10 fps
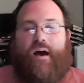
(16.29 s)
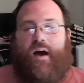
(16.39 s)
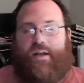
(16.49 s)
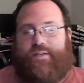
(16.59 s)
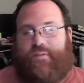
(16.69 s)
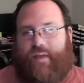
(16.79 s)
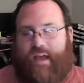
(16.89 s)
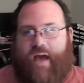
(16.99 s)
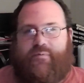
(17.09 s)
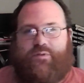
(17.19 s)
I do
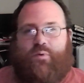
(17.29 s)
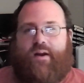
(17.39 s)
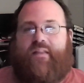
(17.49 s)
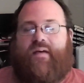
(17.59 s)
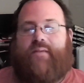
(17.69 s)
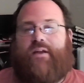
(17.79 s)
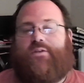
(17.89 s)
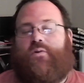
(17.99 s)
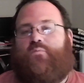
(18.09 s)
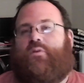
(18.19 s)
think I was one of them. I
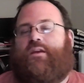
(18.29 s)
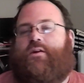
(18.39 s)
don't really